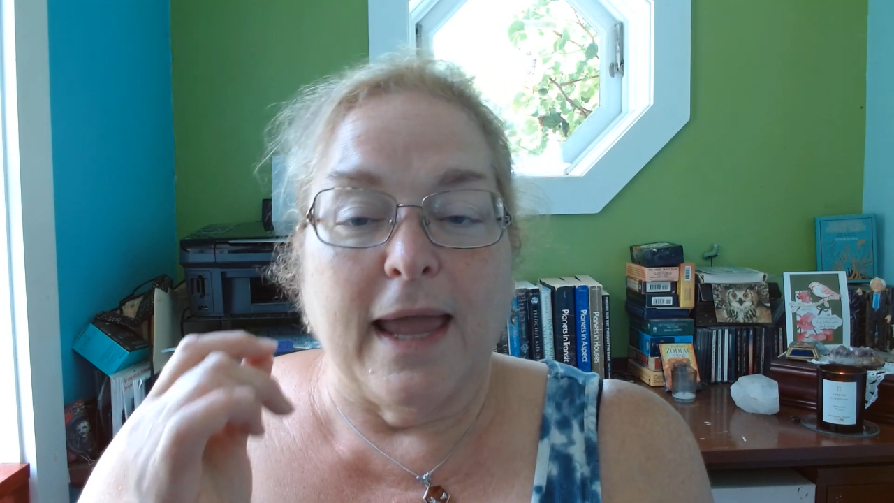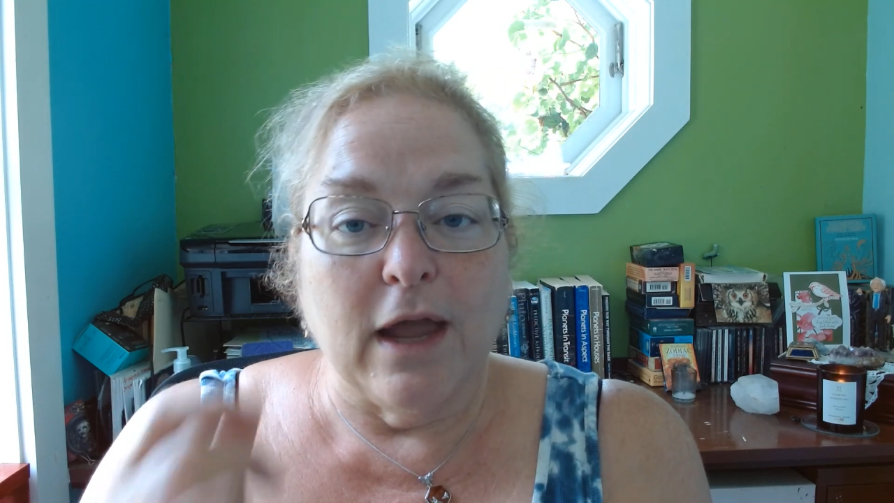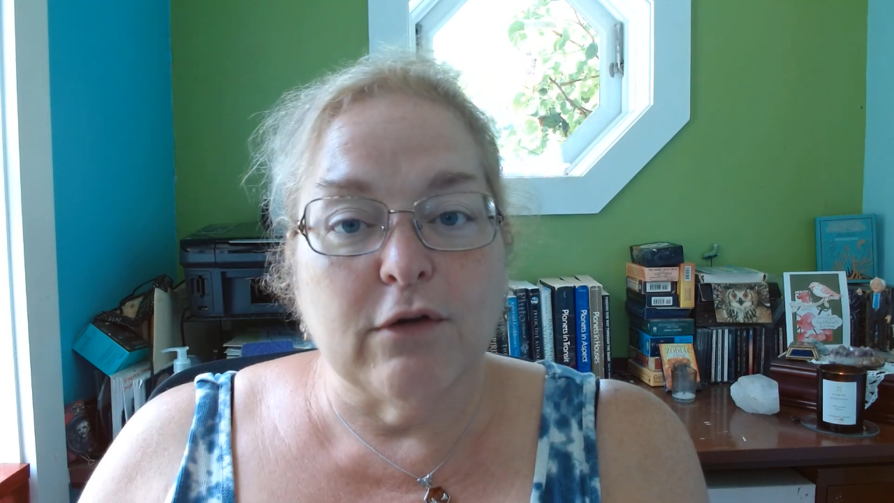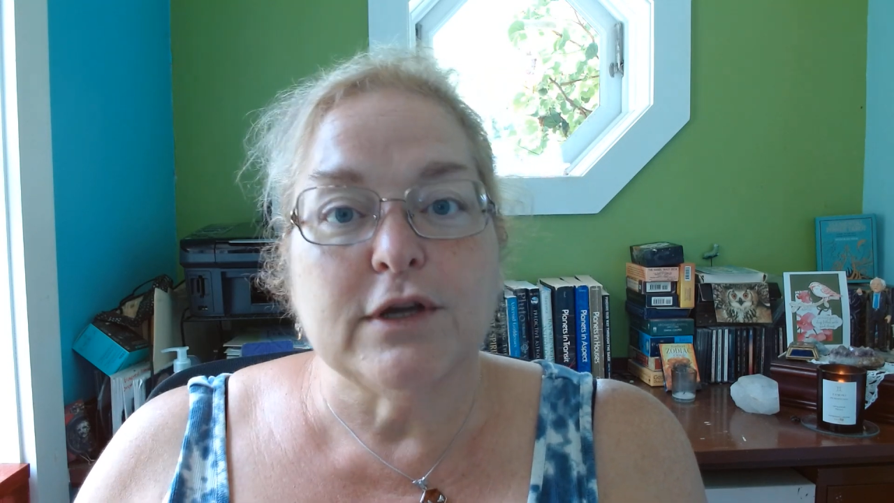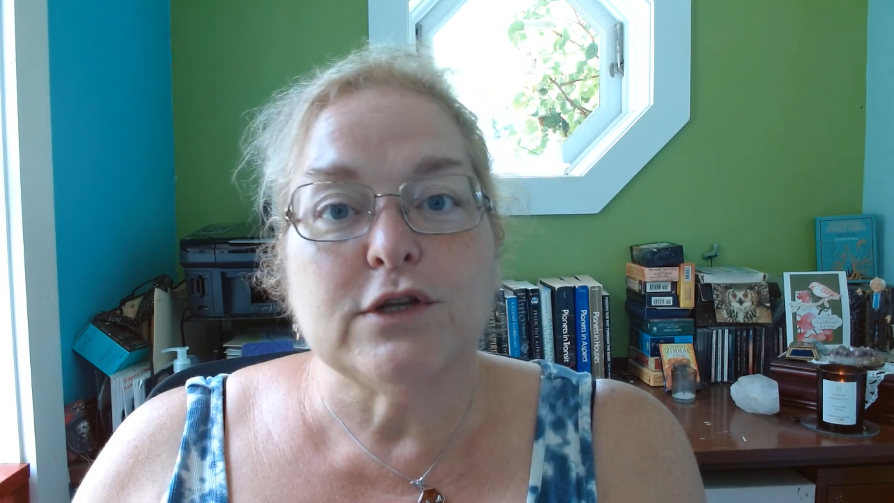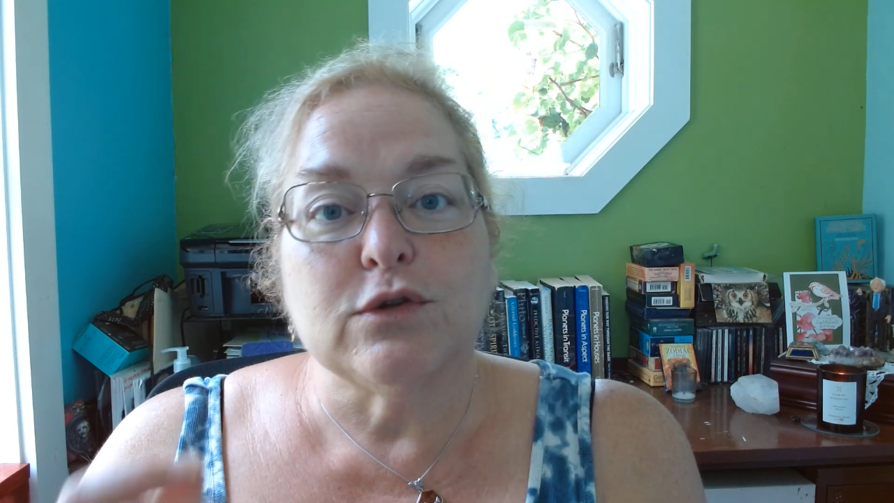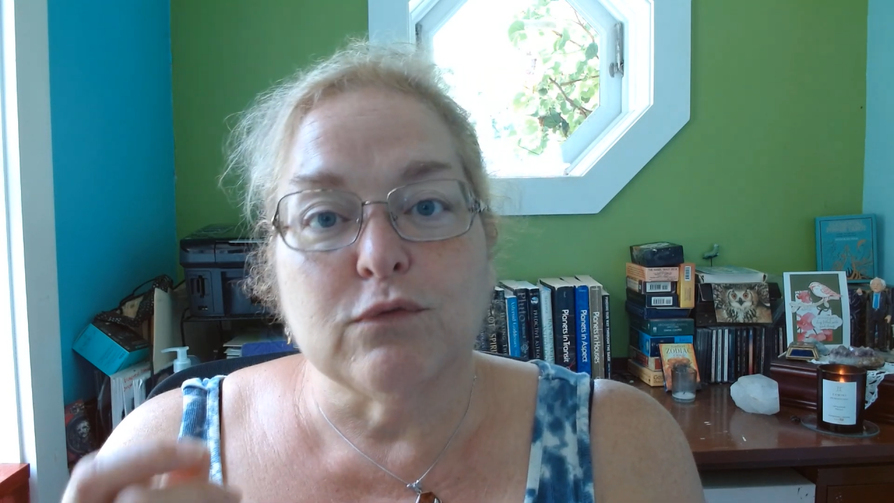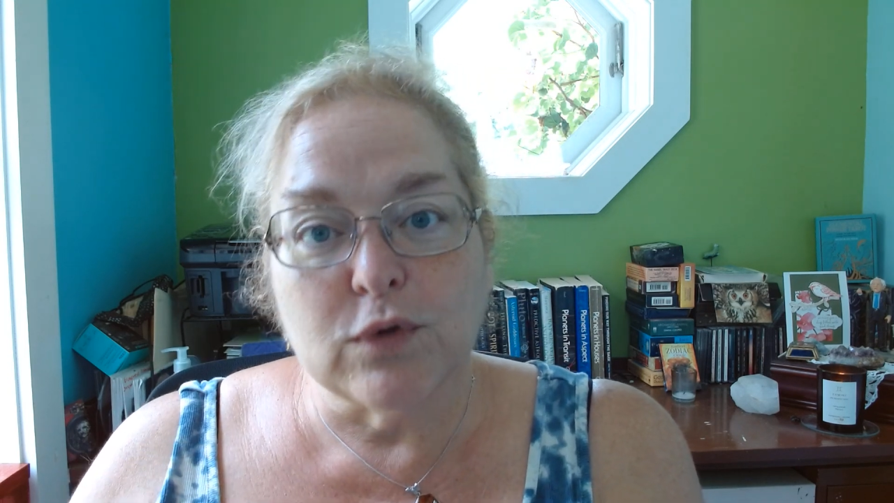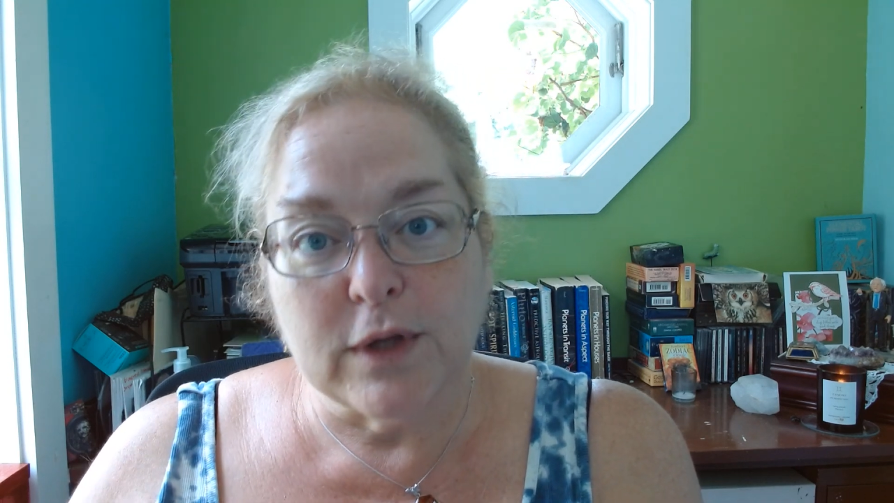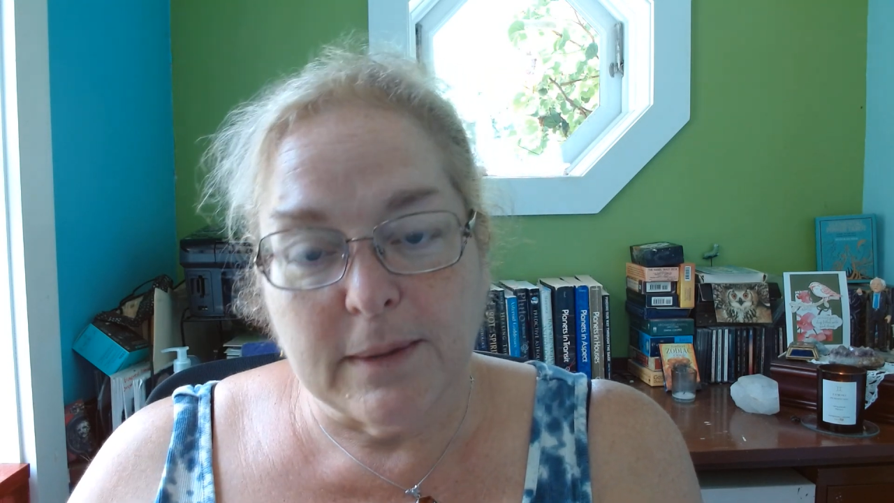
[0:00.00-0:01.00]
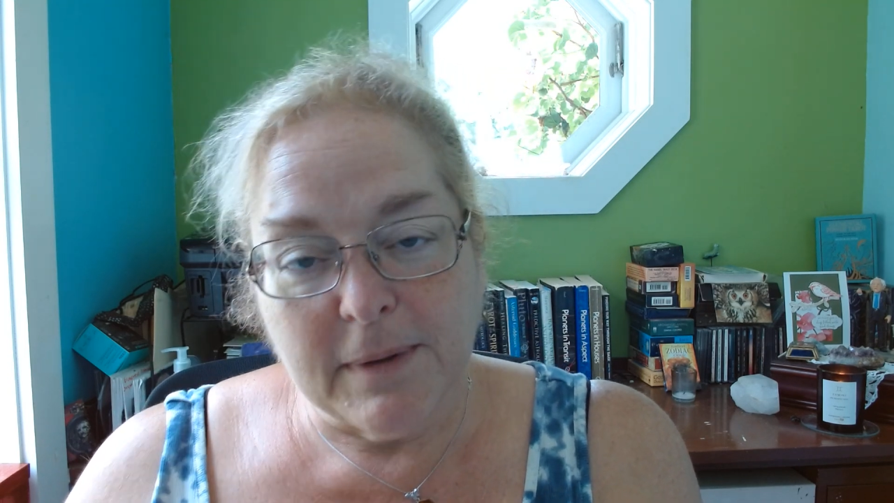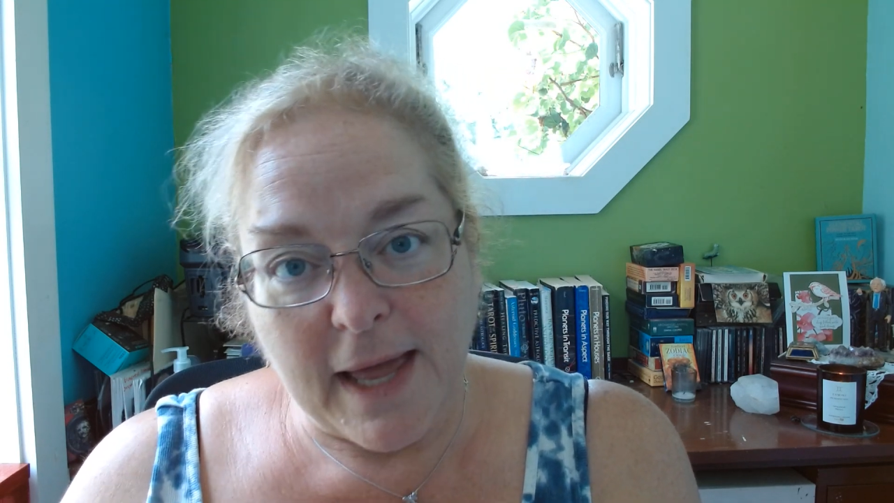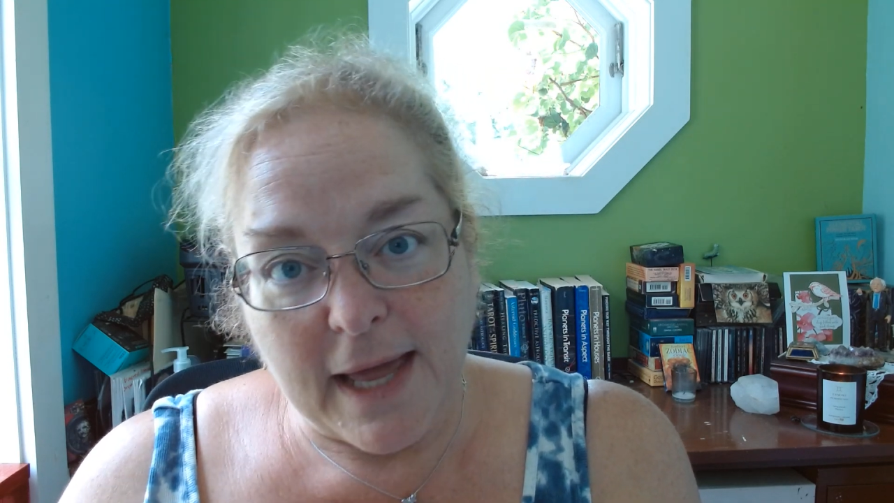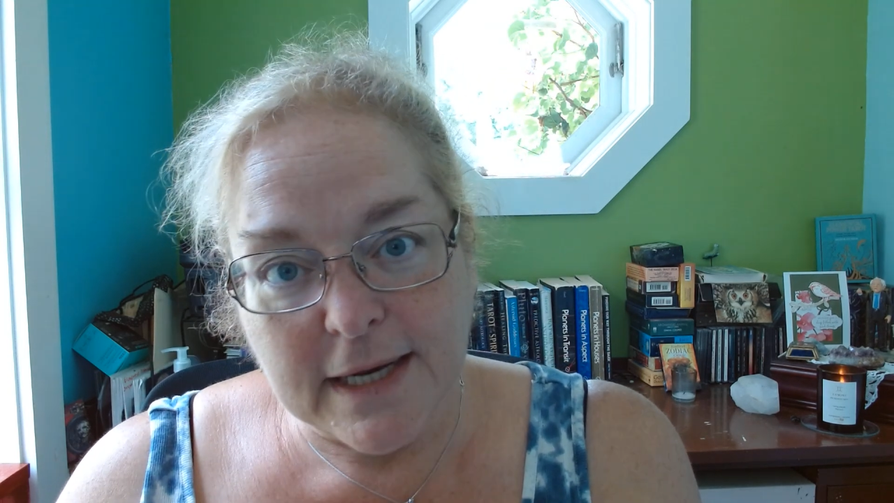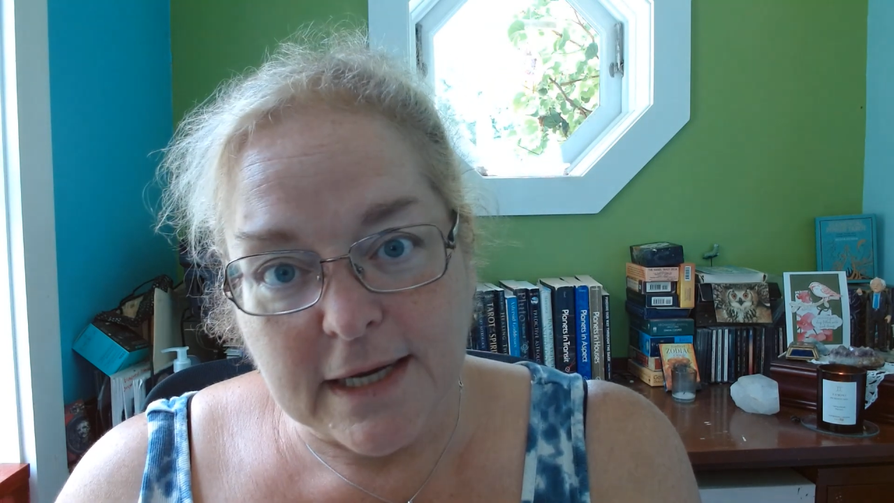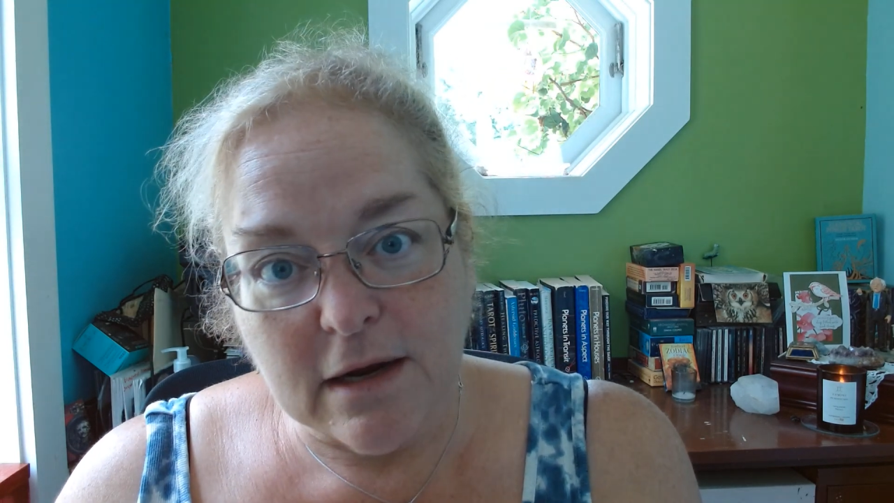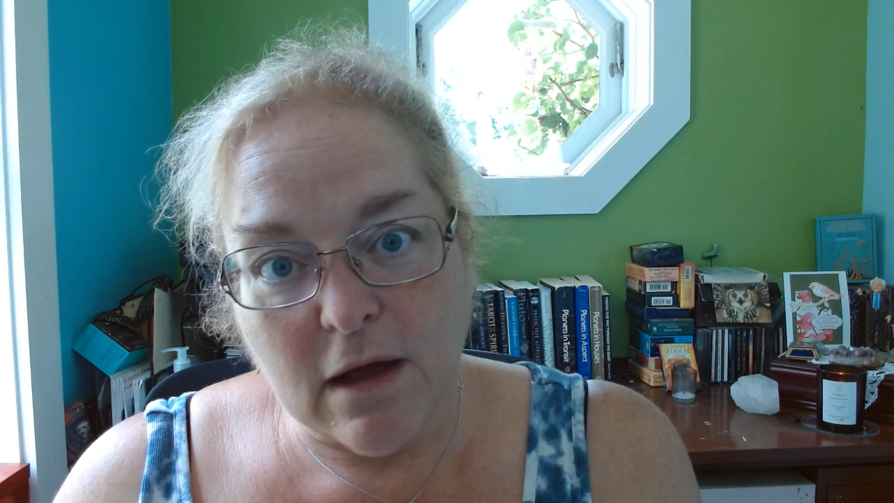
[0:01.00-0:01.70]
Aries, the ruling planet